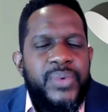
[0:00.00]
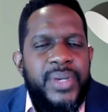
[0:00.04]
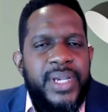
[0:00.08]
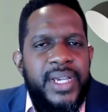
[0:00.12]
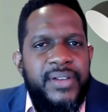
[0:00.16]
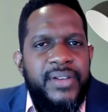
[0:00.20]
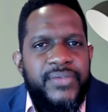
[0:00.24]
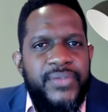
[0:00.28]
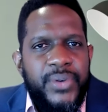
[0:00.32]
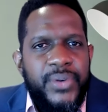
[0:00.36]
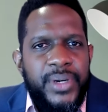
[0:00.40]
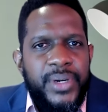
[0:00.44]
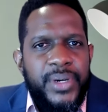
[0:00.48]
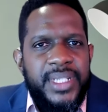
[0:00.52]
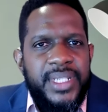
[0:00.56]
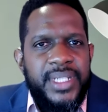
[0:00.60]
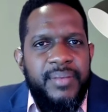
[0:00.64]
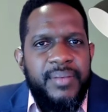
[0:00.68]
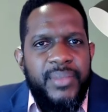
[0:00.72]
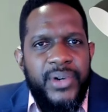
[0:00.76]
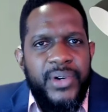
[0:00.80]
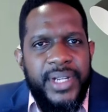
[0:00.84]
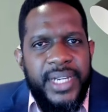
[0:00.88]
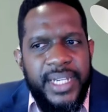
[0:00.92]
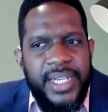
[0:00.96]
We're
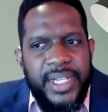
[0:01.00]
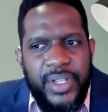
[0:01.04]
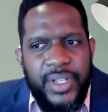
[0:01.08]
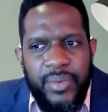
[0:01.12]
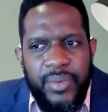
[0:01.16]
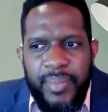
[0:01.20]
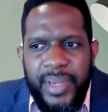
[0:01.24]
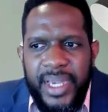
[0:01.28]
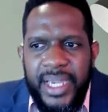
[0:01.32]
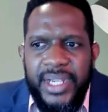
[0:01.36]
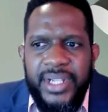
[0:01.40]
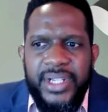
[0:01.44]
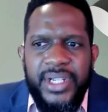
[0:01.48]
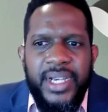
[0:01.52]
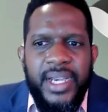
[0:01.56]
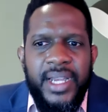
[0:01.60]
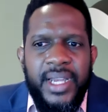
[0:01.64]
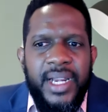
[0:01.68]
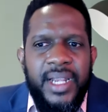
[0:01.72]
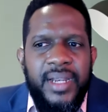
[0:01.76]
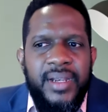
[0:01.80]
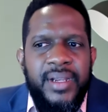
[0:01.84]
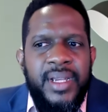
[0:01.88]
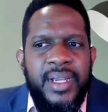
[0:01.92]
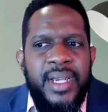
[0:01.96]
focusing more on
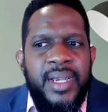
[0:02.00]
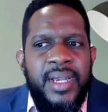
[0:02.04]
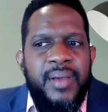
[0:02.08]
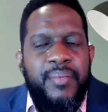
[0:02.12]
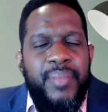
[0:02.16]
incubation and